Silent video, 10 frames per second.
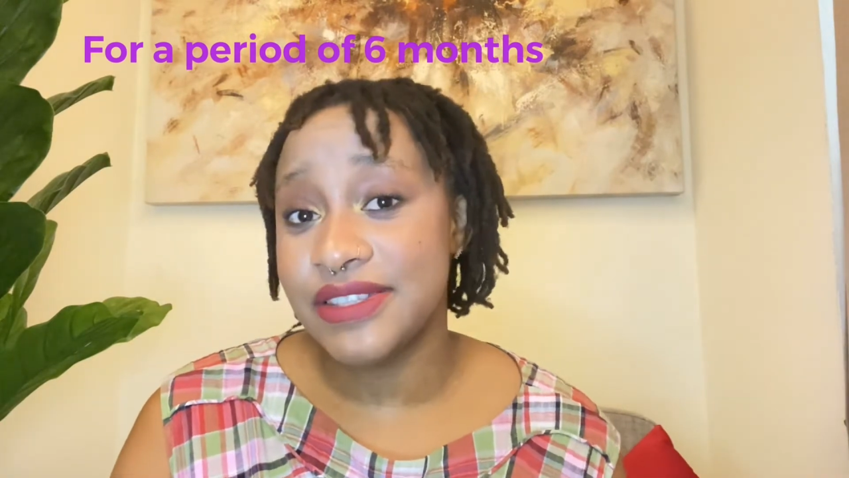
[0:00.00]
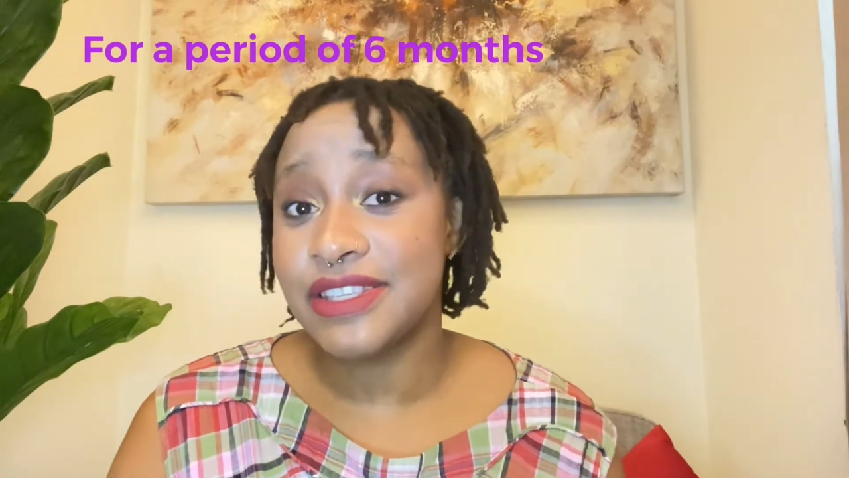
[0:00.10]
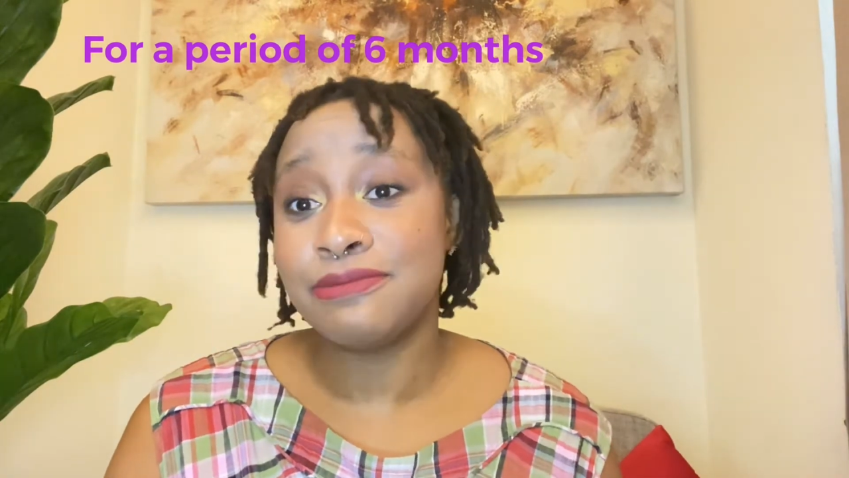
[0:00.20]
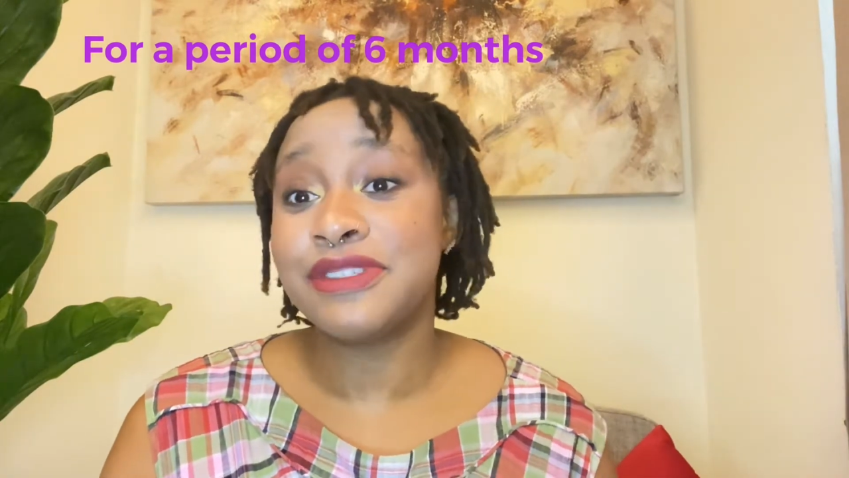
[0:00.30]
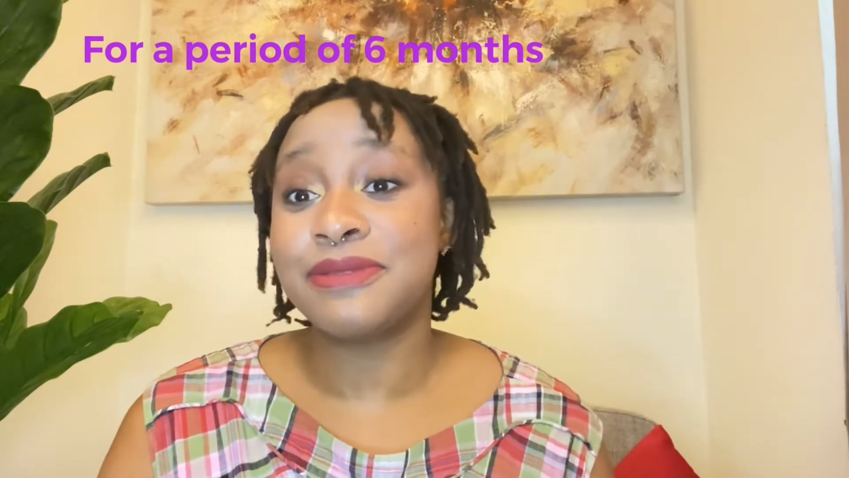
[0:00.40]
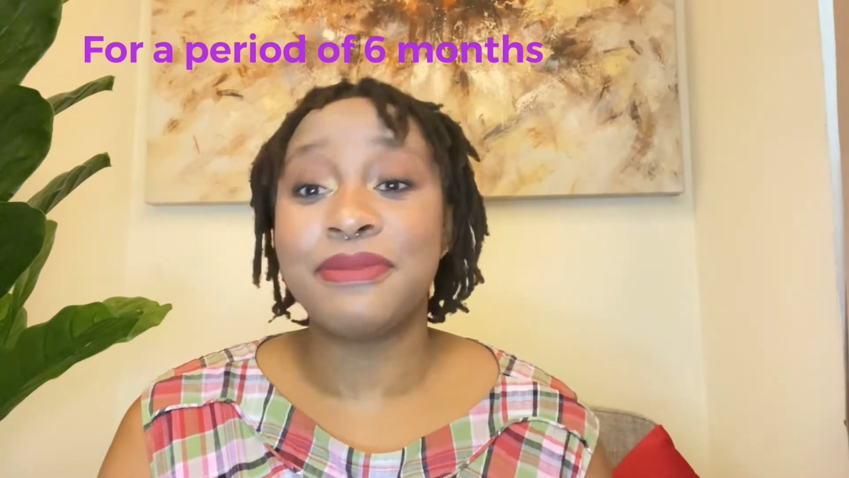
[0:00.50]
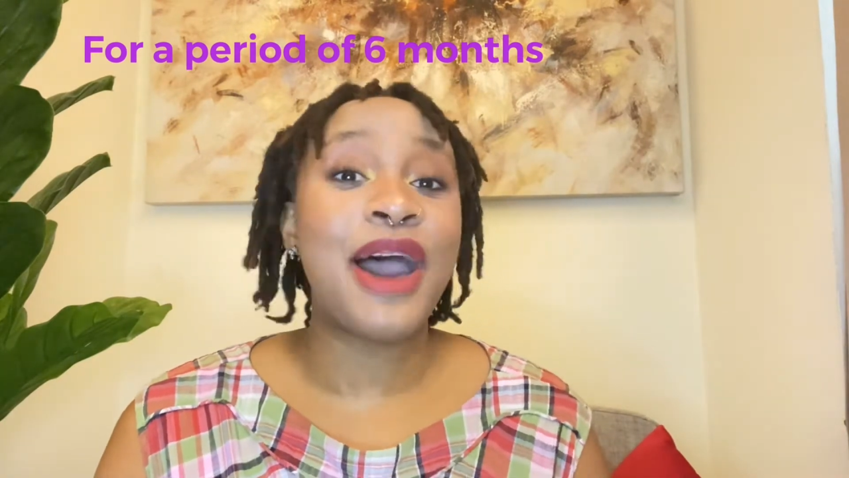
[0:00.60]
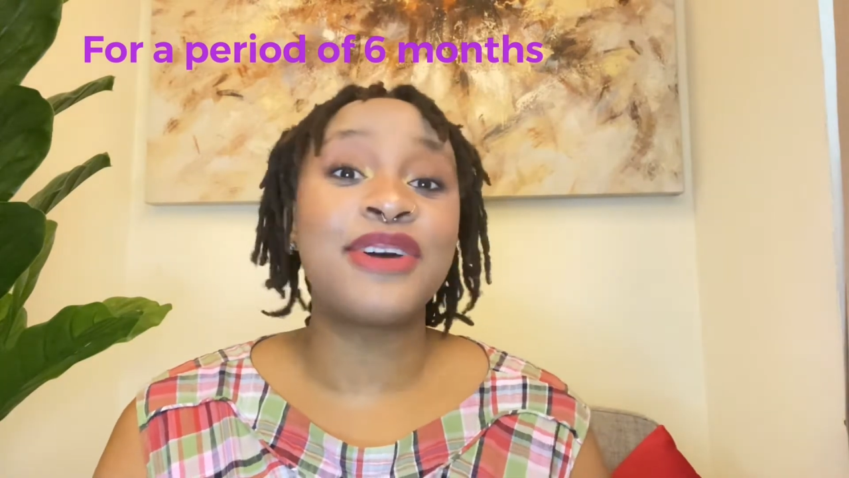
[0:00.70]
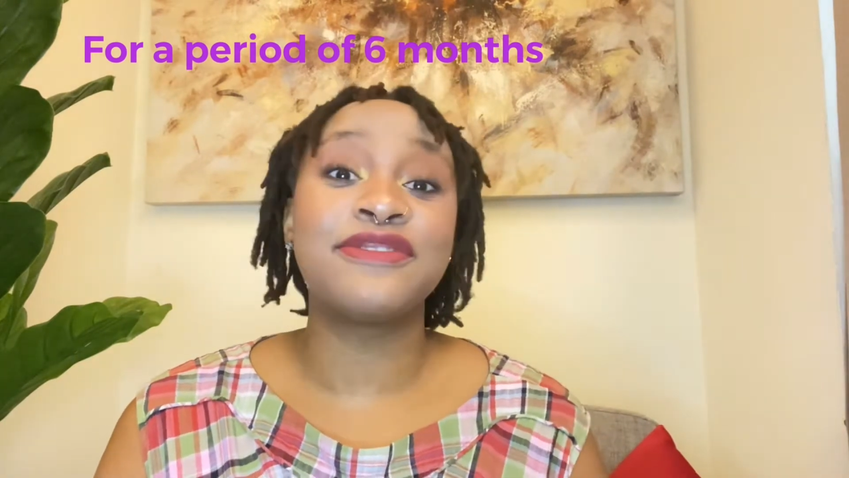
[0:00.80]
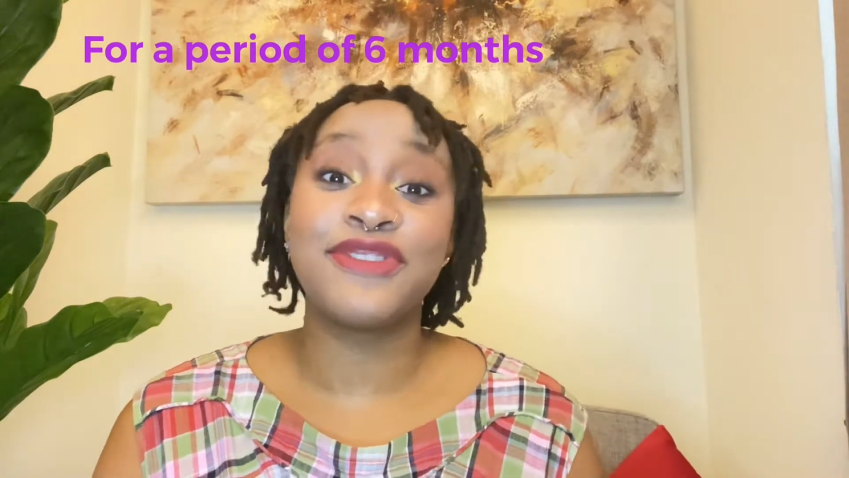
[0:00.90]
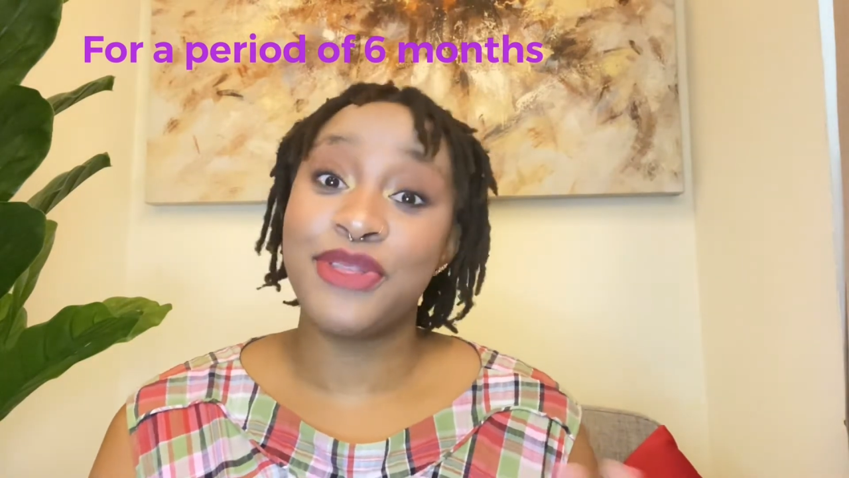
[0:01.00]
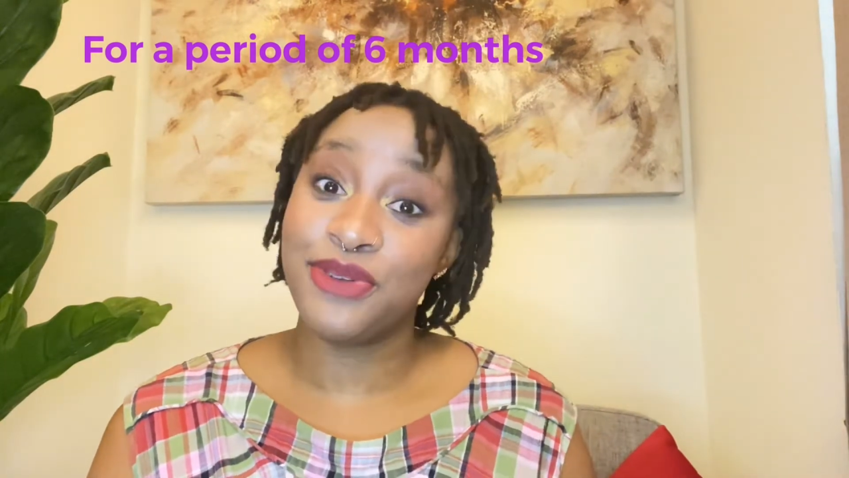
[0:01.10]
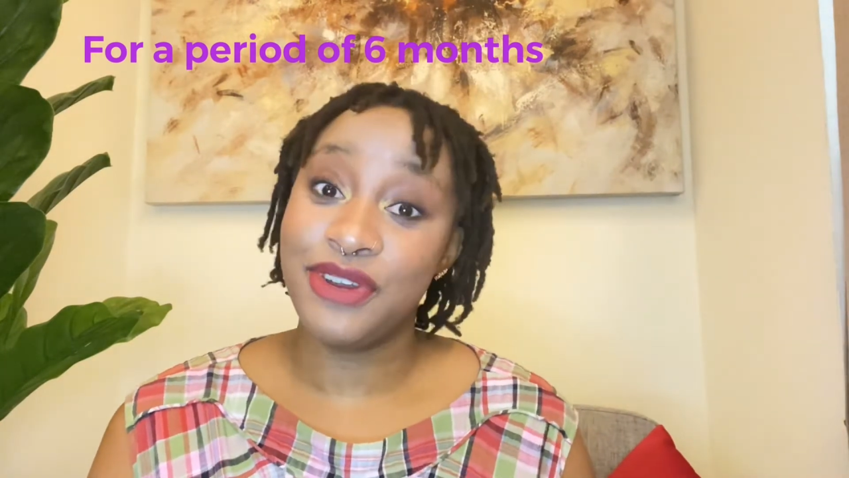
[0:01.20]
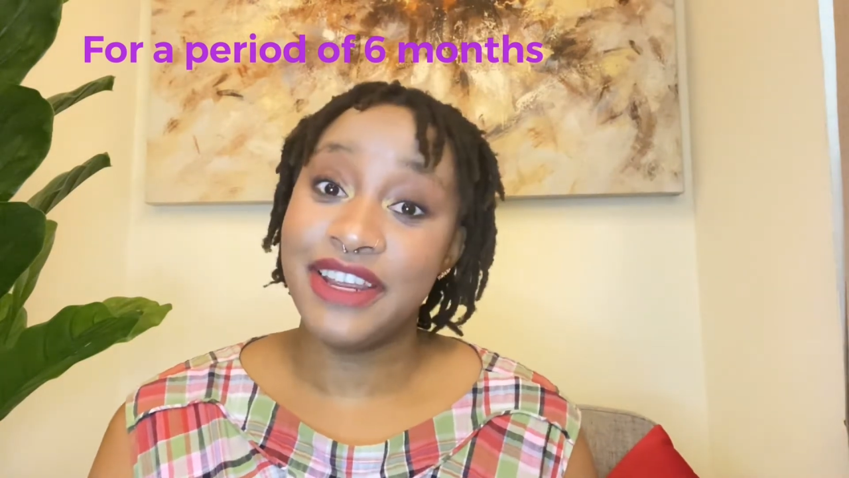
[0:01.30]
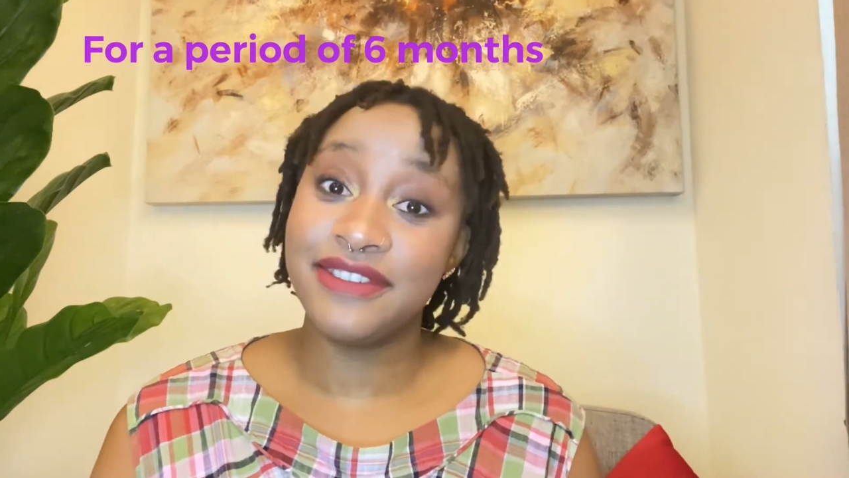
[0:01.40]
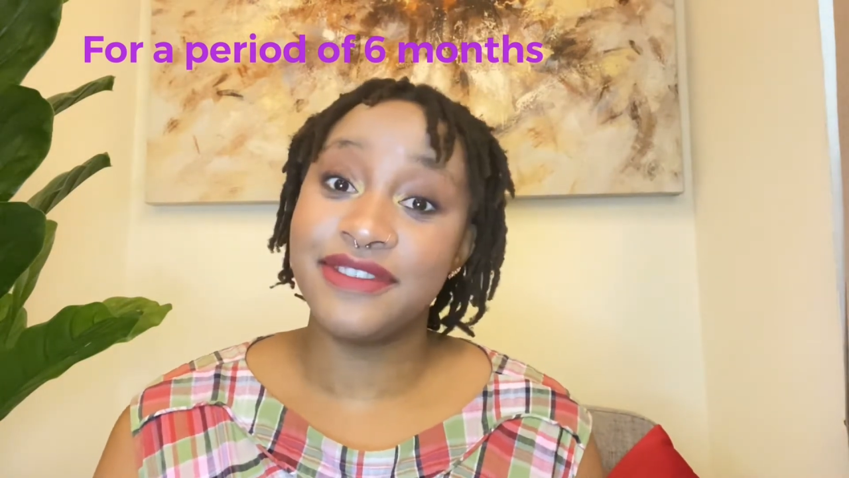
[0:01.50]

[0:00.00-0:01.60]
symptom out of three.